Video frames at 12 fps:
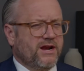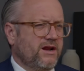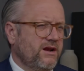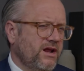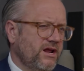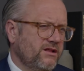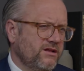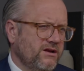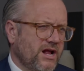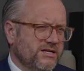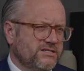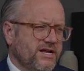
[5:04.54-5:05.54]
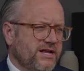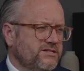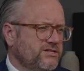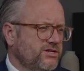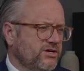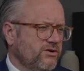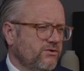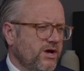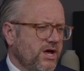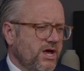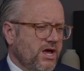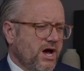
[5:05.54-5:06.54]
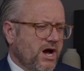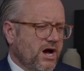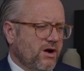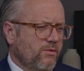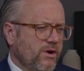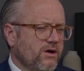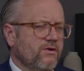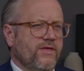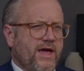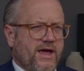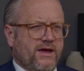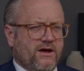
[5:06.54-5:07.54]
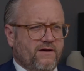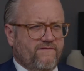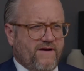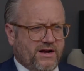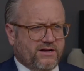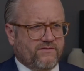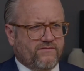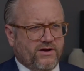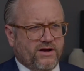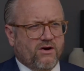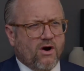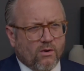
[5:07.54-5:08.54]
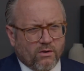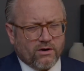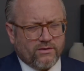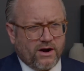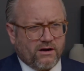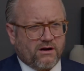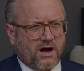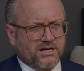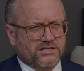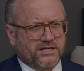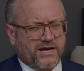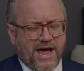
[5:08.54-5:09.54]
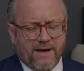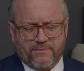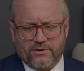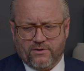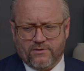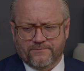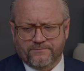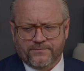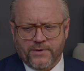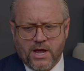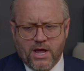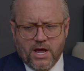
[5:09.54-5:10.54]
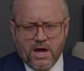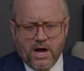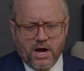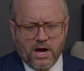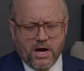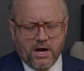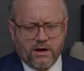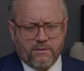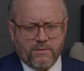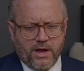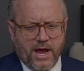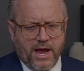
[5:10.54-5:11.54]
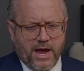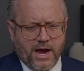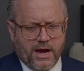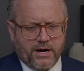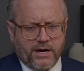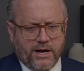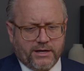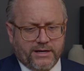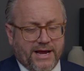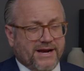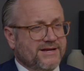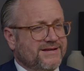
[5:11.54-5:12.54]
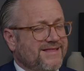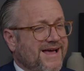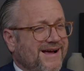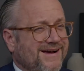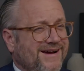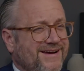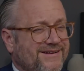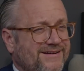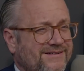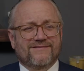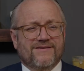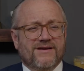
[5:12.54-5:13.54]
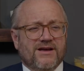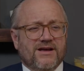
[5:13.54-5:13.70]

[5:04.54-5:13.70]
and, and the United States do? Uh, will they effectively lower their cost of capital um, and and get into that kind of